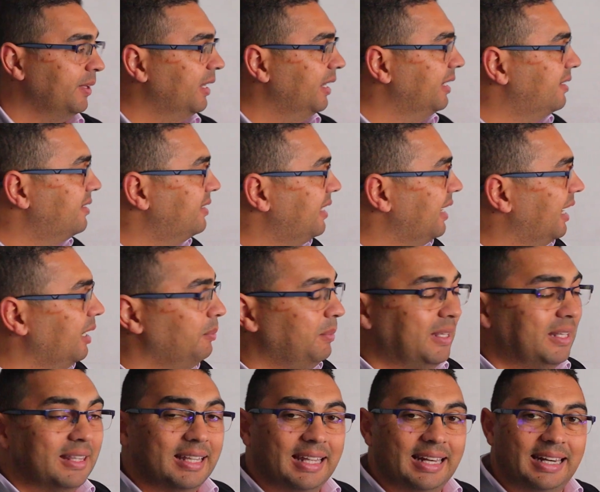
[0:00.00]
It's telling
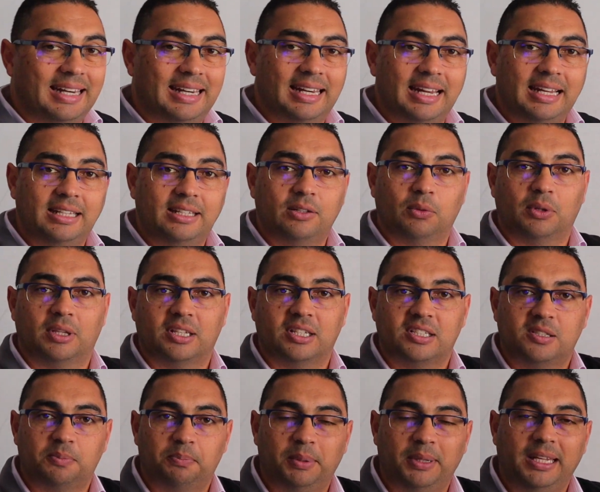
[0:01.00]
me the rate or the
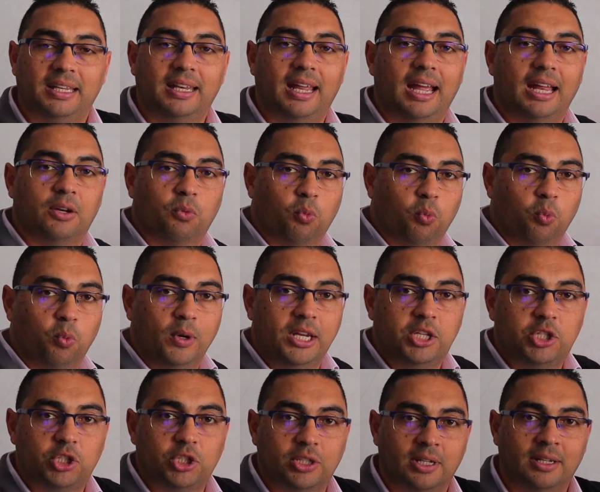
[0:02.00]
speed at
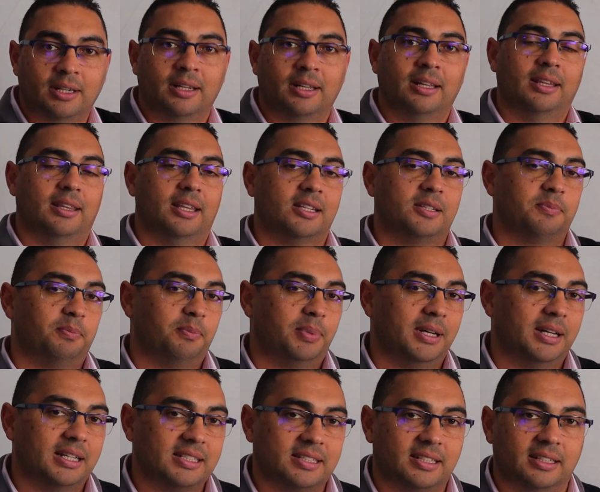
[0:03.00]
which this
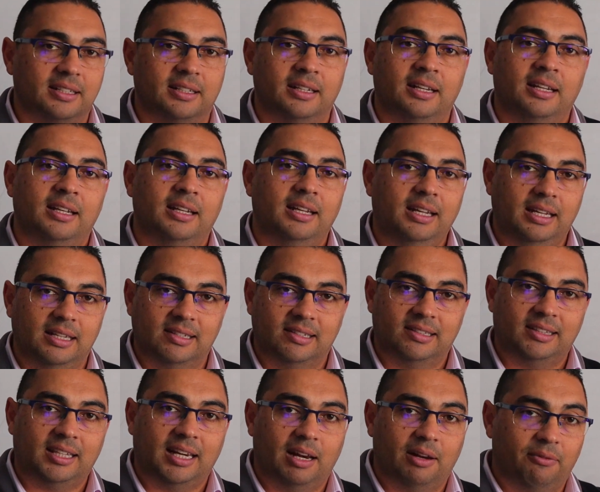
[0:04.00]
person
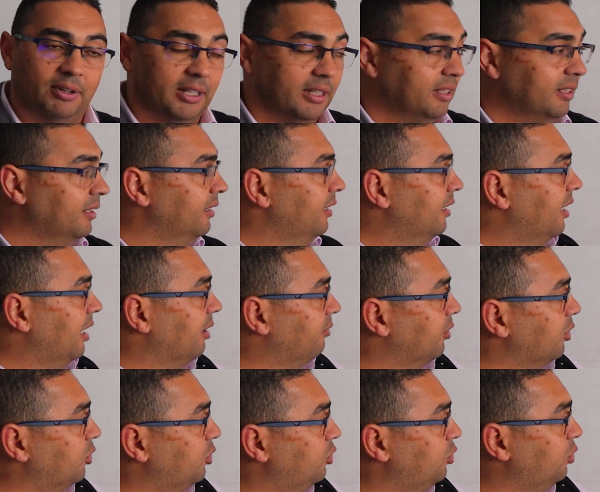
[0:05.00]
is traveling. I've
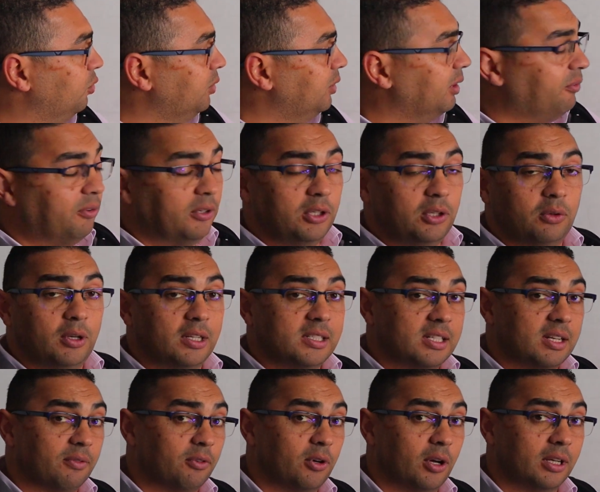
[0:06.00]
got two different
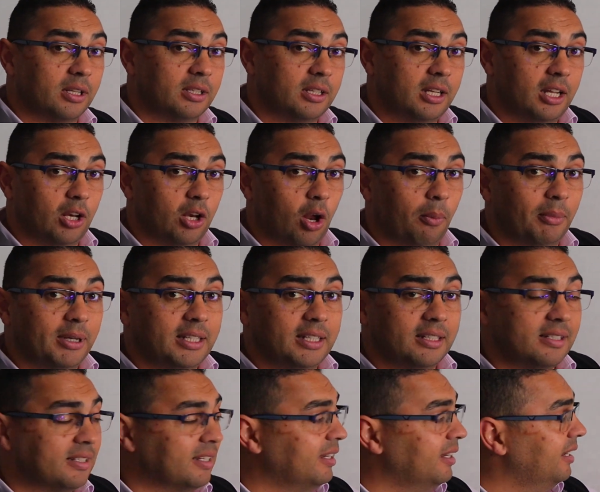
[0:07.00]
units. I've got
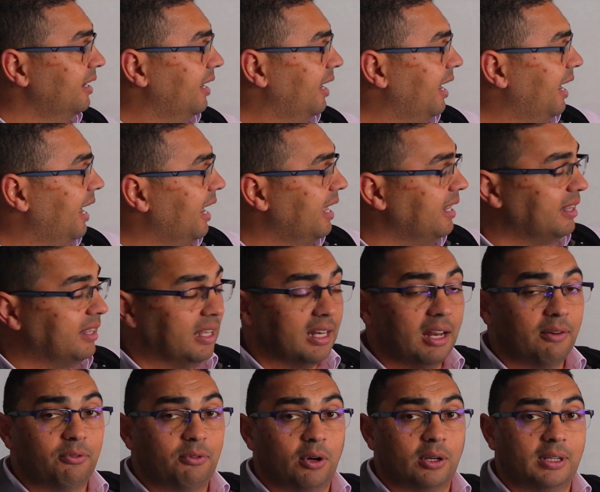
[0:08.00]
kilometers and then
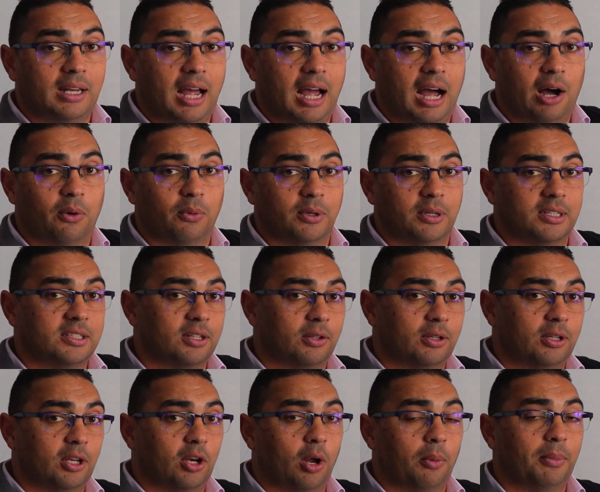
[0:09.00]
I've got hours, so
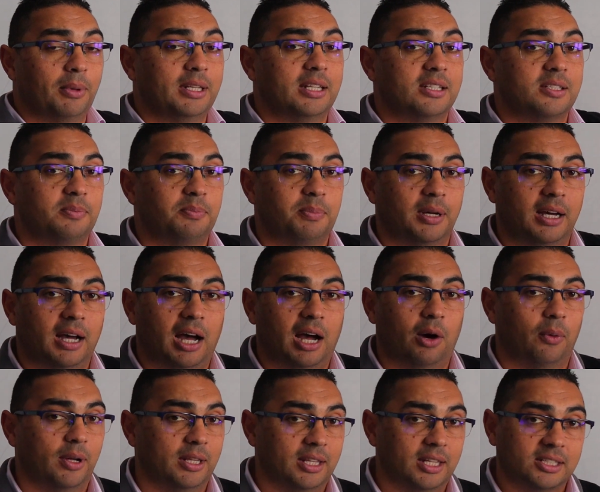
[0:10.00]
kilometers per
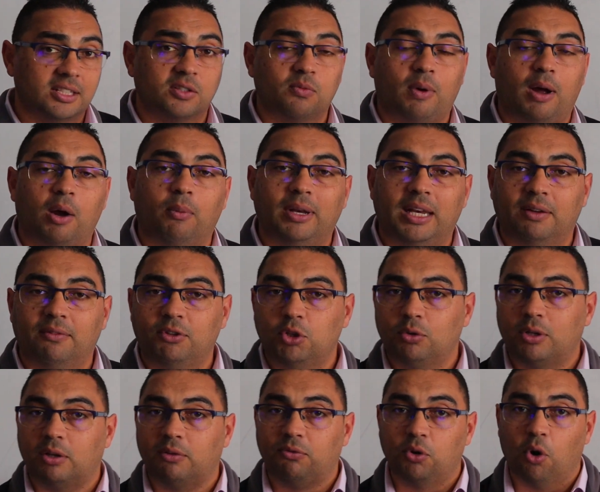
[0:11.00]
hour. And this is why whenever
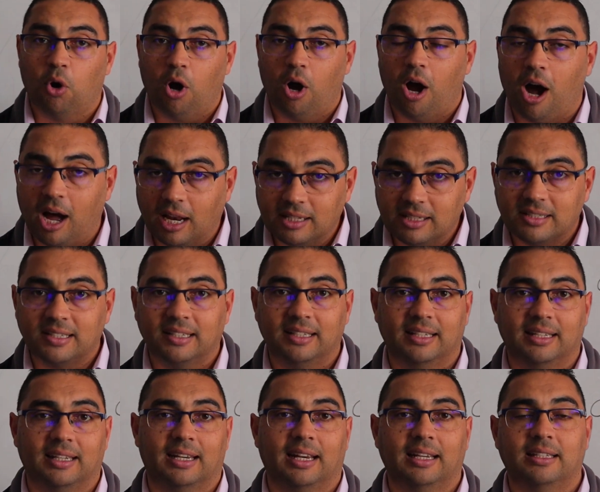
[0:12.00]
you give your answer
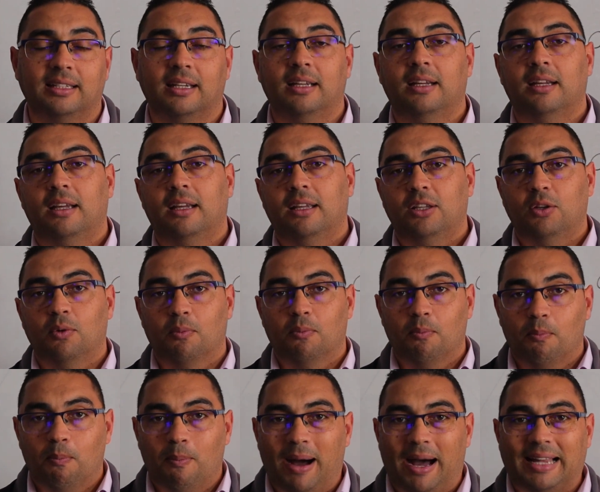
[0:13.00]
in rate, you
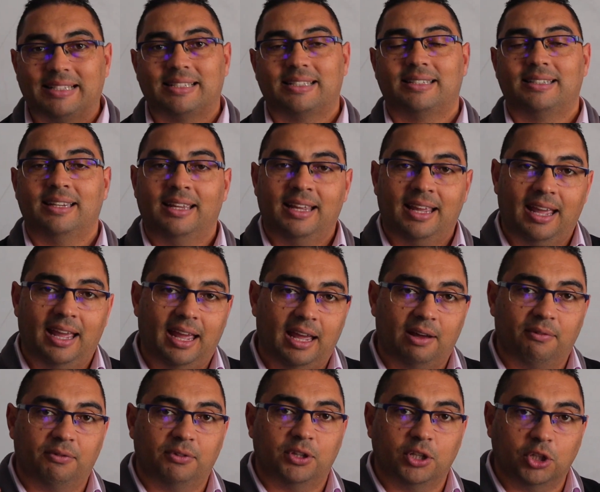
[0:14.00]
must
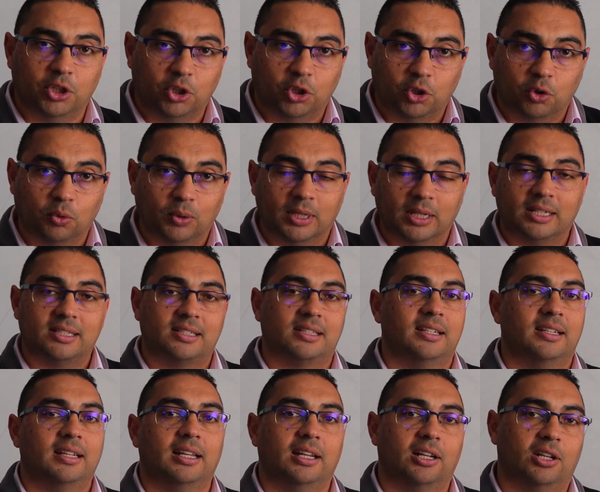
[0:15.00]
have the
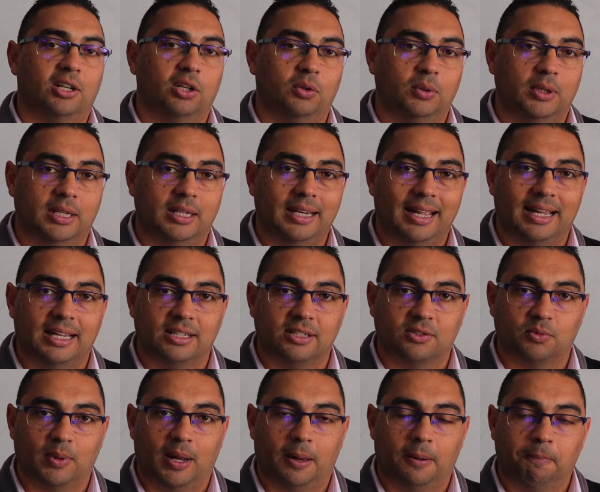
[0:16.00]
units included
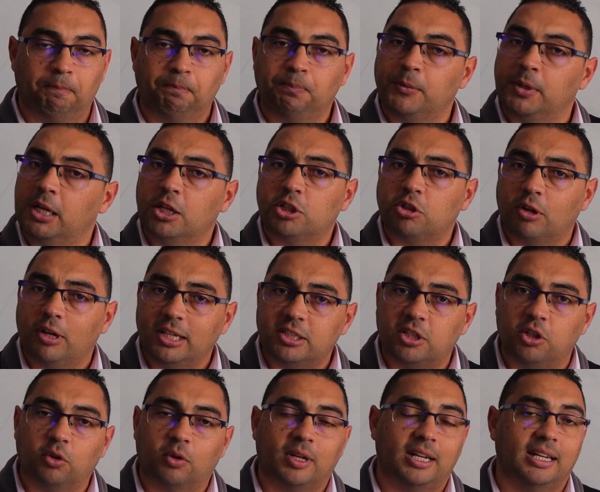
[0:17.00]
as well. So
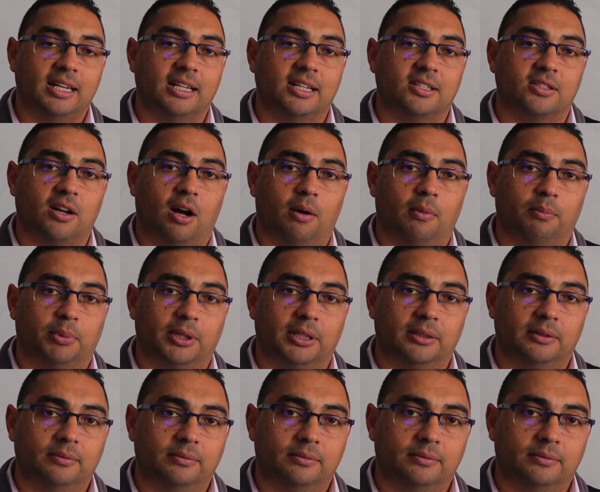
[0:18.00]
let's look at an example.